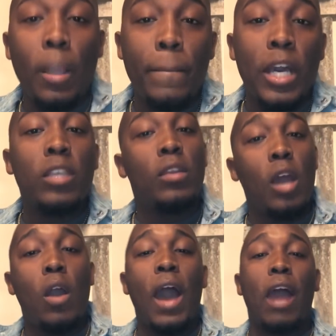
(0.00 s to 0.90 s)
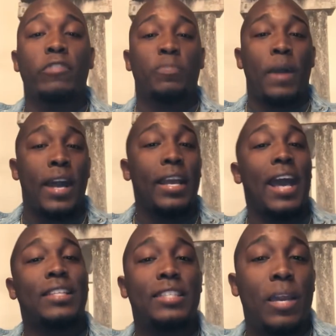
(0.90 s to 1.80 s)
But, I responded.
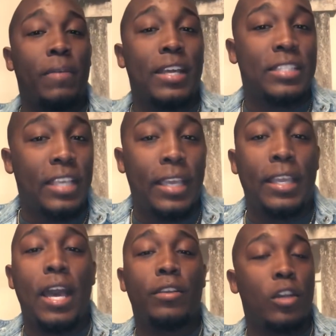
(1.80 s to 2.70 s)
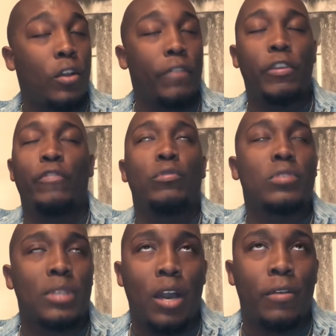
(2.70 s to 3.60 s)
I said what I said. Y'all know if you
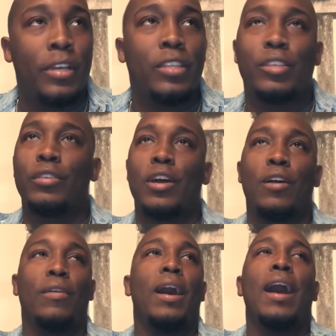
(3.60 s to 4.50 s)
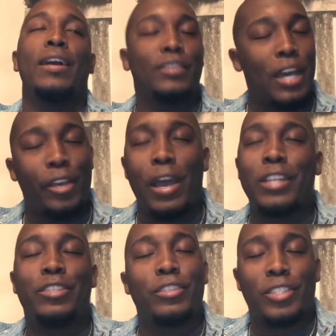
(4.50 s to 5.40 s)
saw it, y'all know
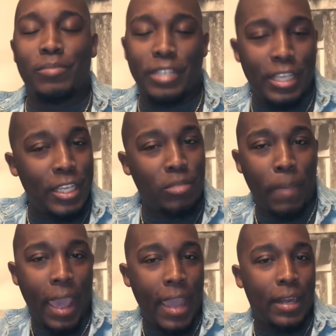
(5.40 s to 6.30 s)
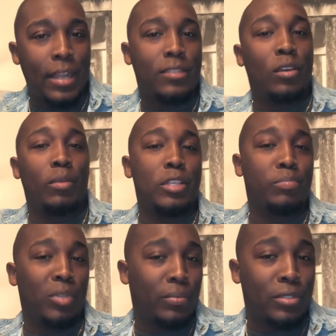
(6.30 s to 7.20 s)
I took some digs back and I told him his
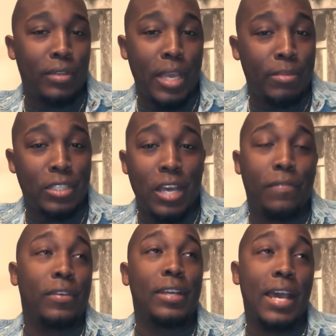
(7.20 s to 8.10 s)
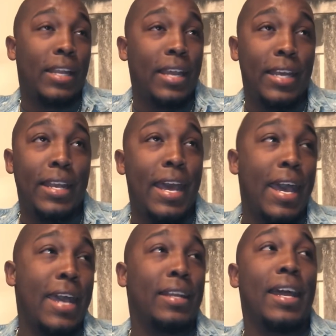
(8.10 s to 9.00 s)
book was on Amazon for
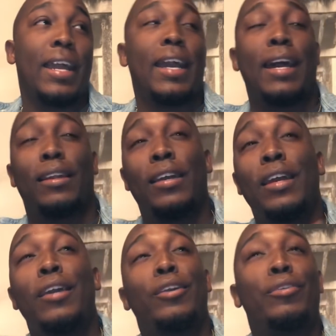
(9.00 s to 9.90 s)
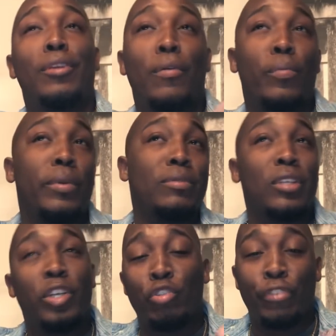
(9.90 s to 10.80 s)
$1.99. And I kind of, it was
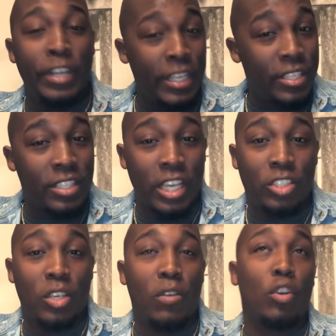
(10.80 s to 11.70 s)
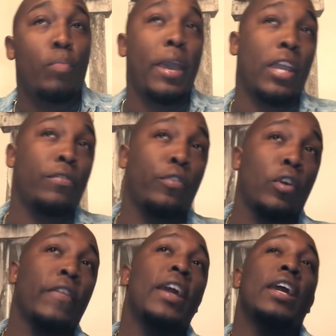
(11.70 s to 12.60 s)
a little read session going on back and
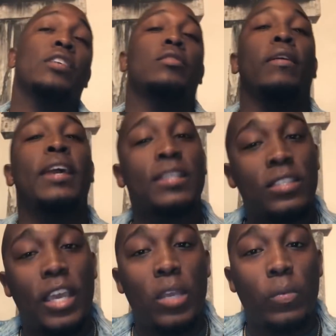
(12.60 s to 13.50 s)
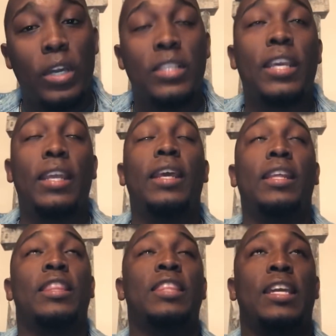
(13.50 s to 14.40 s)
forth. And so his thing was he
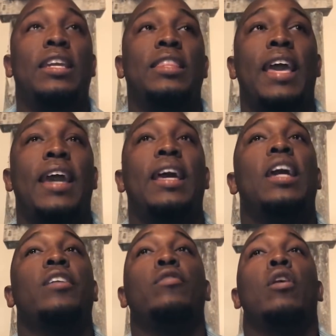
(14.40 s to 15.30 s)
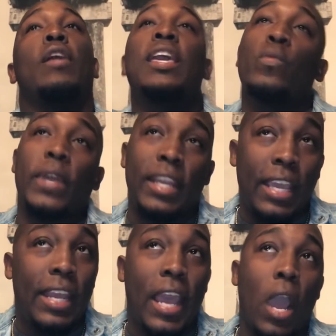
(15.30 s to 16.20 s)
didn't think that, he went
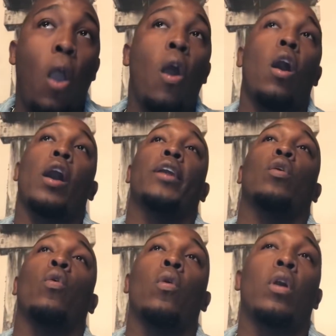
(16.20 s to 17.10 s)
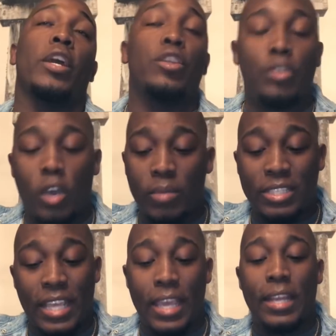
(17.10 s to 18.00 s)
in that hard or, what I'm
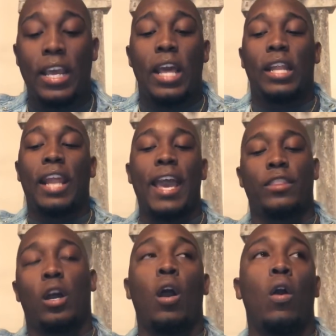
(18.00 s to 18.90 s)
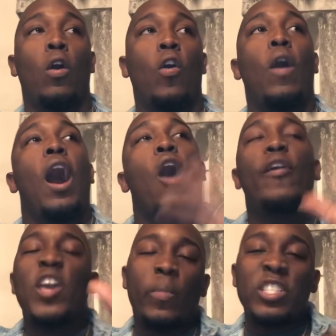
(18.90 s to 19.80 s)
saying, like the whole,
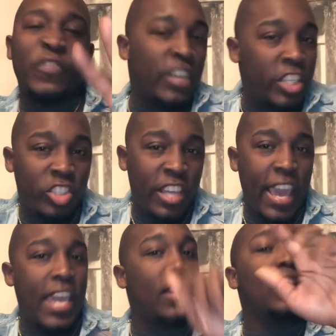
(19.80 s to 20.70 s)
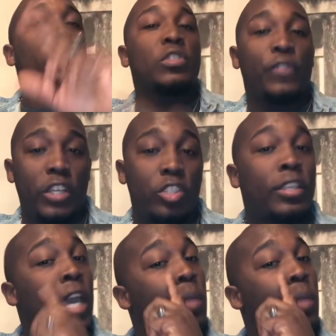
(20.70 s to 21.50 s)
it was fun shade and it was fun shade.